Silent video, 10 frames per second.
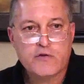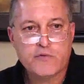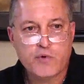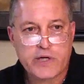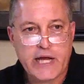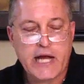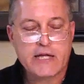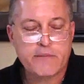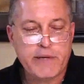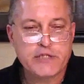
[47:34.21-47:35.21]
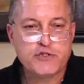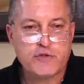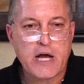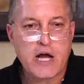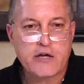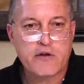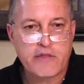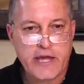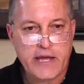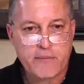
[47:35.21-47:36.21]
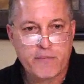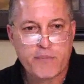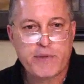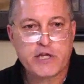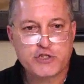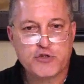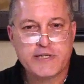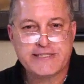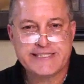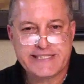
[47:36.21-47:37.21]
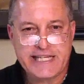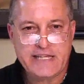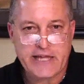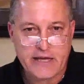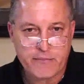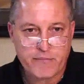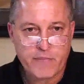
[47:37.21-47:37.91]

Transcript: where God commands you to honor them because you can see them.